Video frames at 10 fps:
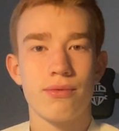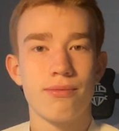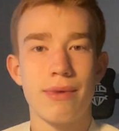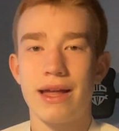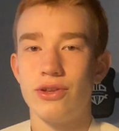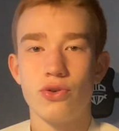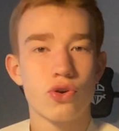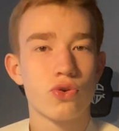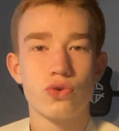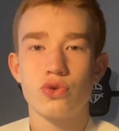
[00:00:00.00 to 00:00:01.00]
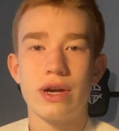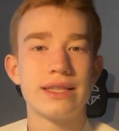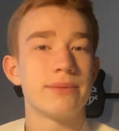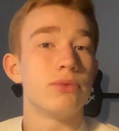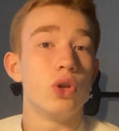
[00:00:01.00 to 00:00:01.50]
man, you're going to end
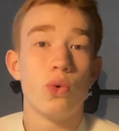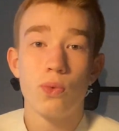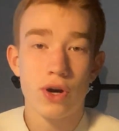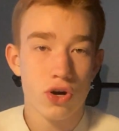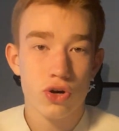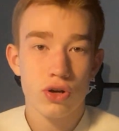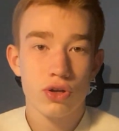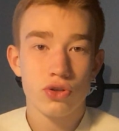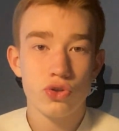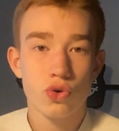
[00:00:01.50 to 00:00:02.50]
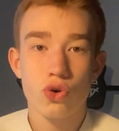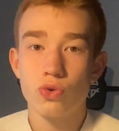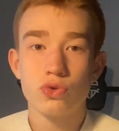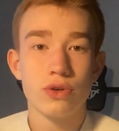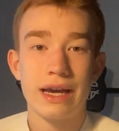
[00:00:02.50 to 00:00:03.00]
up nowhere. You're
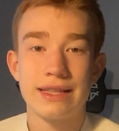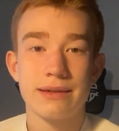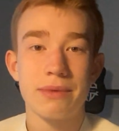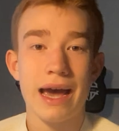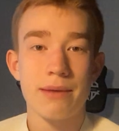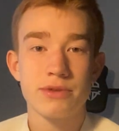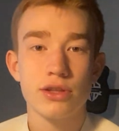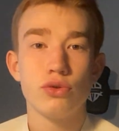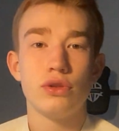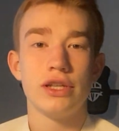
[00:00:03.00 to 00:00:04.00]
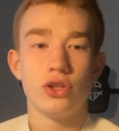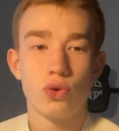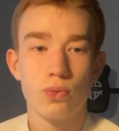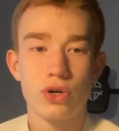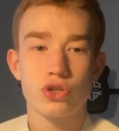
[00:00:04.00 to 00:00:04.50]
going to end up absolutely
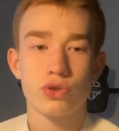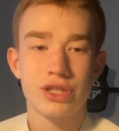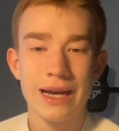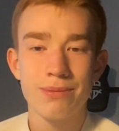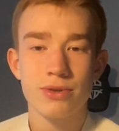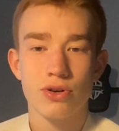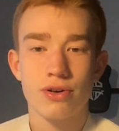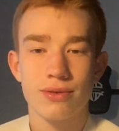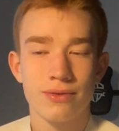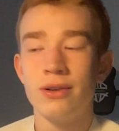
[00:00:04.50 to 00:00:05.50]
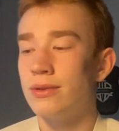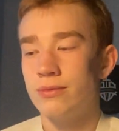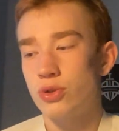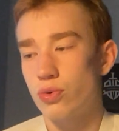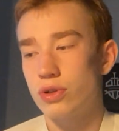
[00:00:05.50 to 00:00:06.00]
nowhere. So
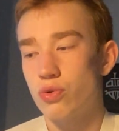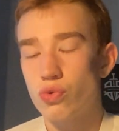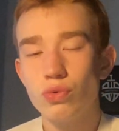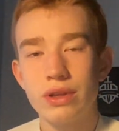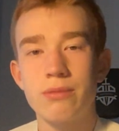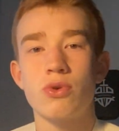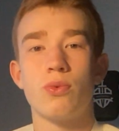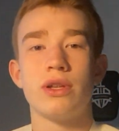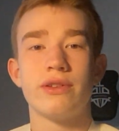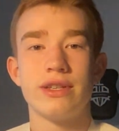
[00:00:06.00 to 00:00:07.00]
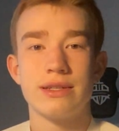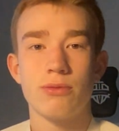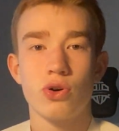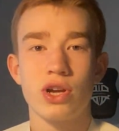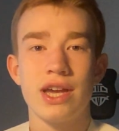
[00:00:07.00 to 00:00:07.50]
the rule number one in this
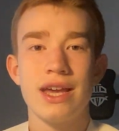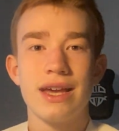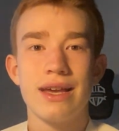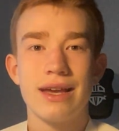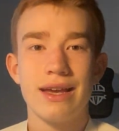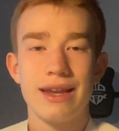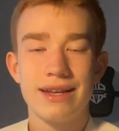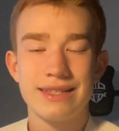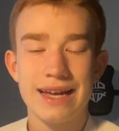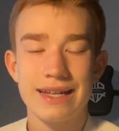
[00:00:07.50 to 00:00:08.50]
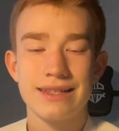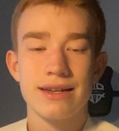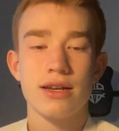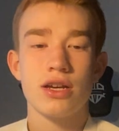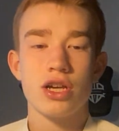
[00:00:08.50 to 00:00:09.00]
book, it is that
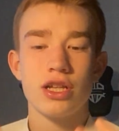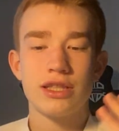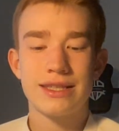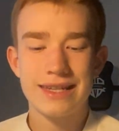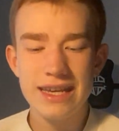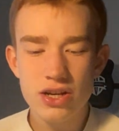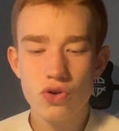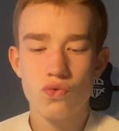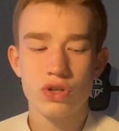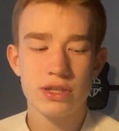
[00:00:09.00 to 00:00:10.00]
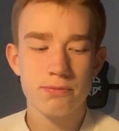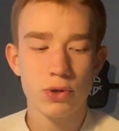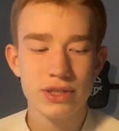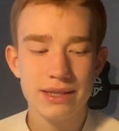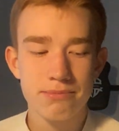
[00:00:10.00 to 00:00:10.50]
take
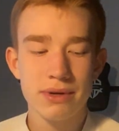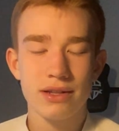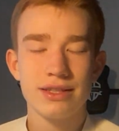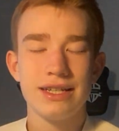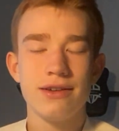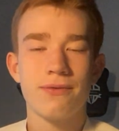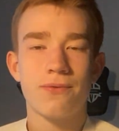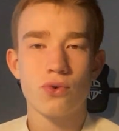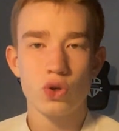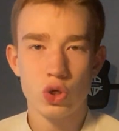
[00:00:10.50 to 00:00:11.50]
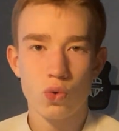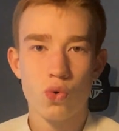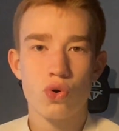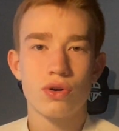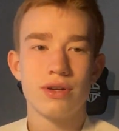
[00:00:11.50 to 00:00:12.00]
responsibility for
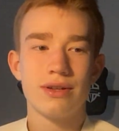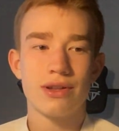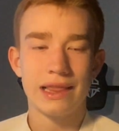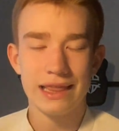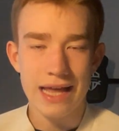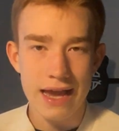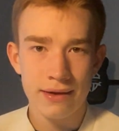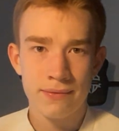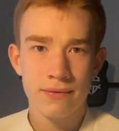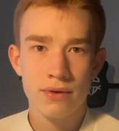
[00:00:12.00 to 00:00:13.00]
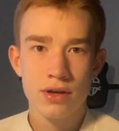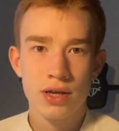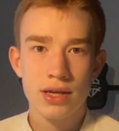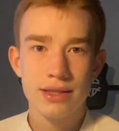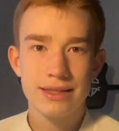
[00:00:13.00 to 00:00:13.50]
your life.
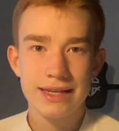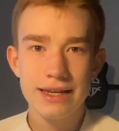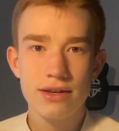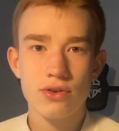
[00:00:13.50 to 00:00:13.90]
Take